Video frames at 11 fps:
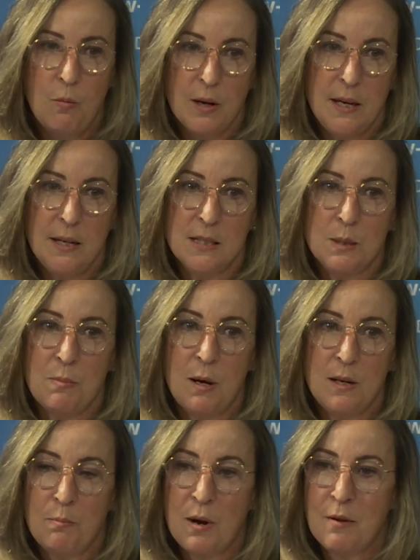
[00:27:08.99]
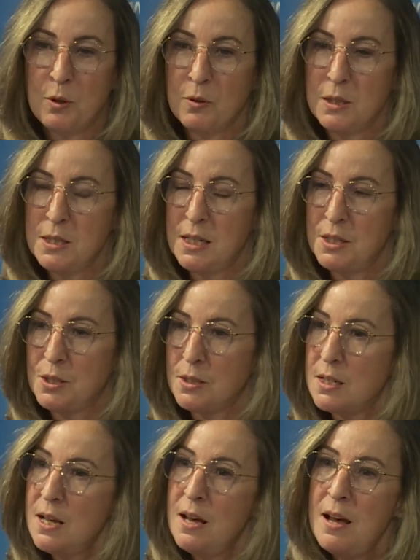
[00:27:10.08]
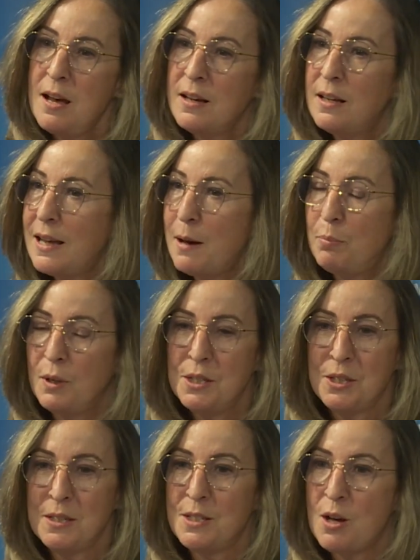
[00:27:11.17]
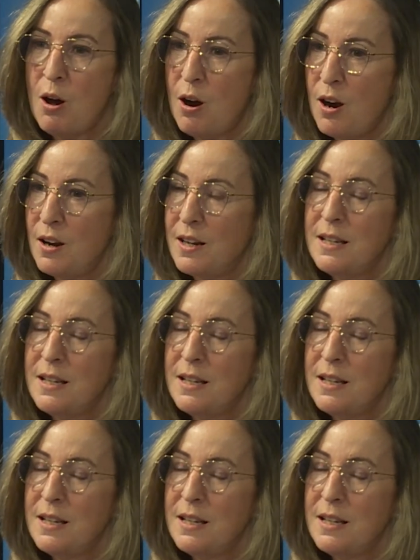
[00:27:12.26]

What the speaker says: working in small nonprofit organizations, collaboration is hard.